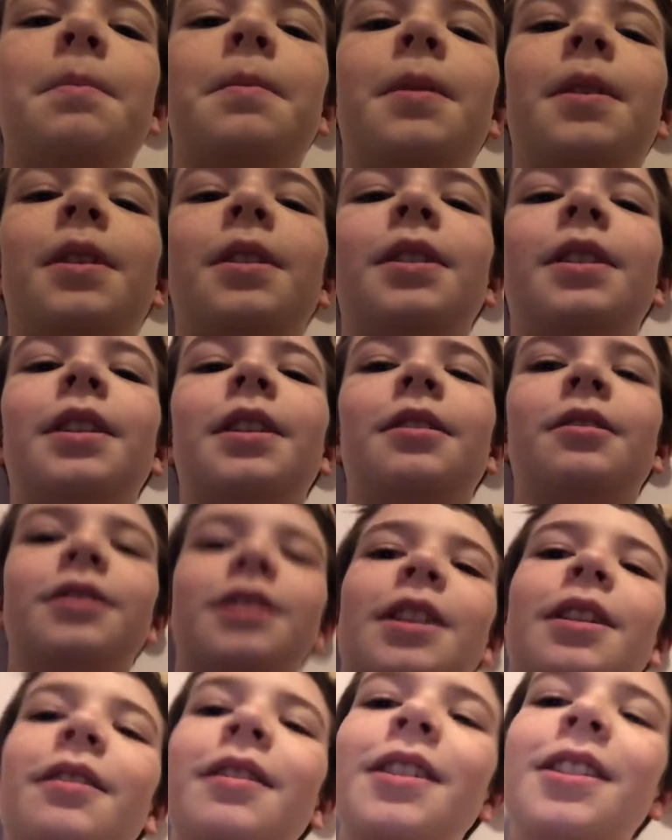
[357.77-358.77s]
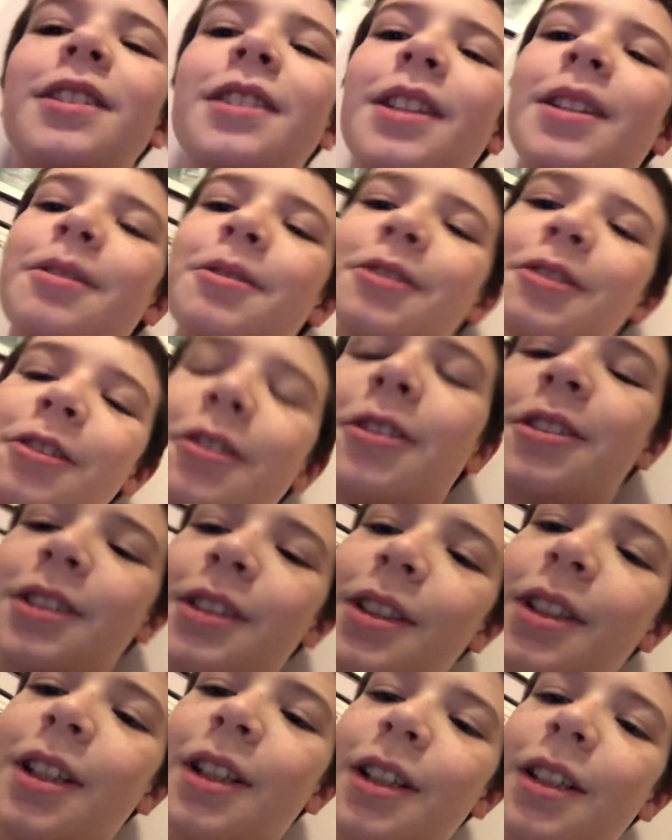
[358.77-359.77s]
But yeah, it was kind of like the same
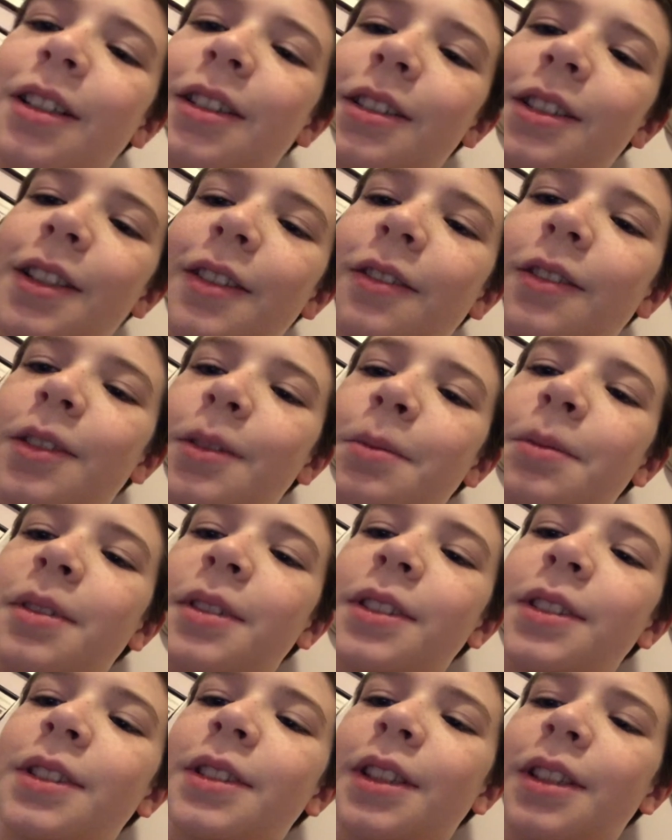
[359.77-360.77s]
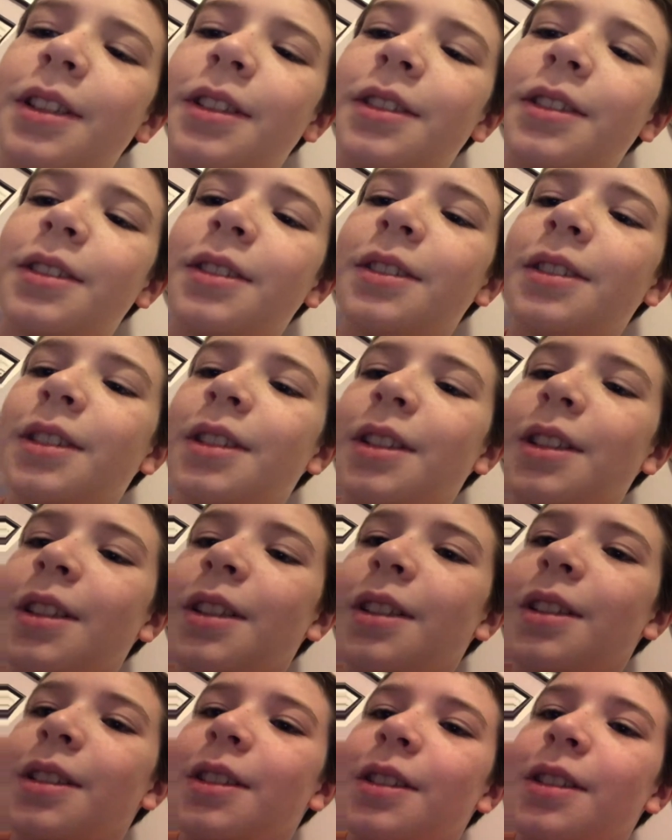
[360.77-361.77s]
story: guy saving the princess,
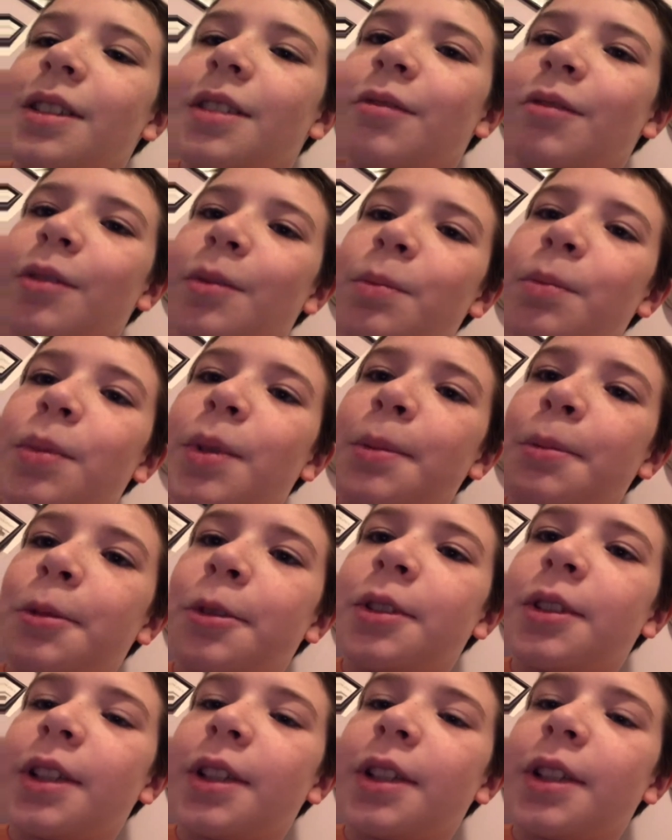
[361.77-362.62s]
people